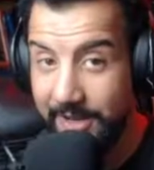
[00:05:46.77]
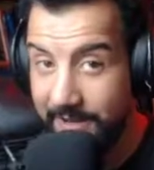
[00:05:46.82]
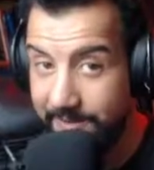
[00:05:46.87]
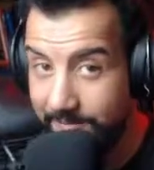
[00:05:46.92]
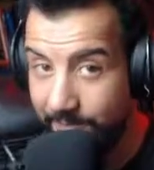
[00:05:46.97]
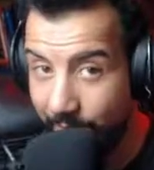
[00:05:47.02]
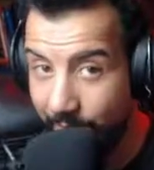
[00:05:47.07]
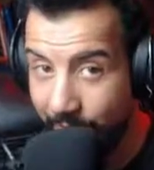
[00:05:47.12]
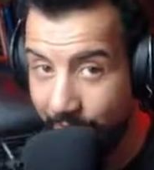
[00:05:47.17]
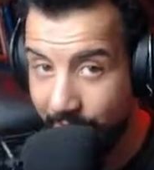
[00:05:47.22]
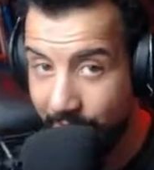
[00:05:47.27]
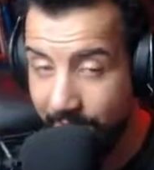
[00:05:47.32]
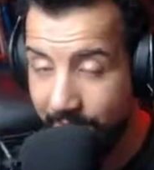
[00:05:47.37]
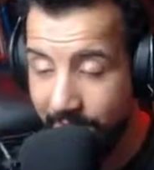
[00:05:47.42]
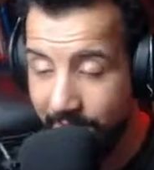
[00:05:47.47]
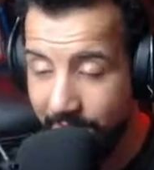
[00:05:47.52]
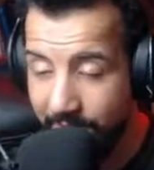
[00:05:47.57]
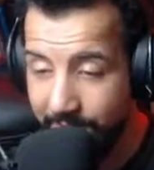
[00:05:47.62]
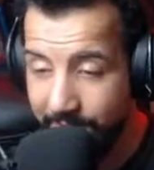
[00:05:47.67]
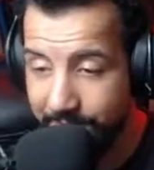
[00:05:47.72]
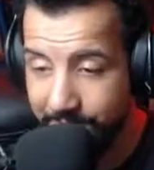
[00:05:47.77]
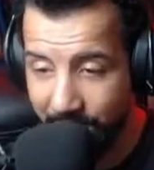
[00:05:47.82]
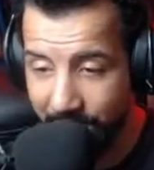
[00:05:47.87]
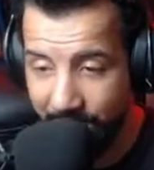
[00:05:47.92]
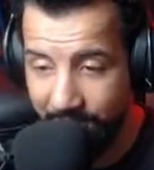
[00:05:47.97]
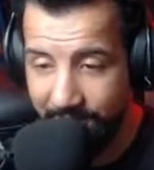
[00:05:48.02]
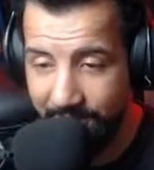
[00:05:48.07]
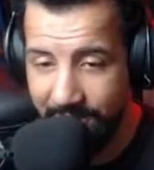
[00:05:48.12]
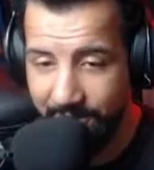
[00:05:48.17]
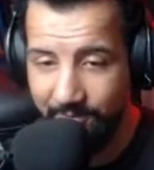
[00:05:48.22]
more
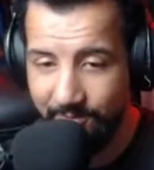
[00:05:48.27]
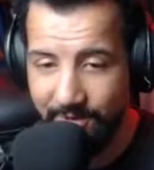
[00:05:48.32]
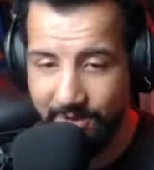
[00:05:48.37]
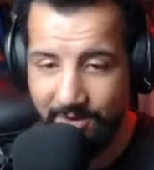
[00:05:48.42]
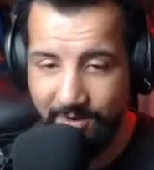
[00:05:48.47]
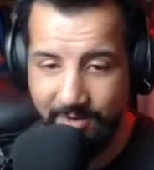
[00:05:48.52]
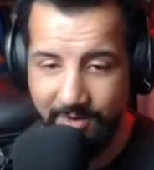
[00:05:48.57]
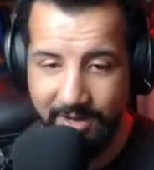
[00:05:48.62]
purified water.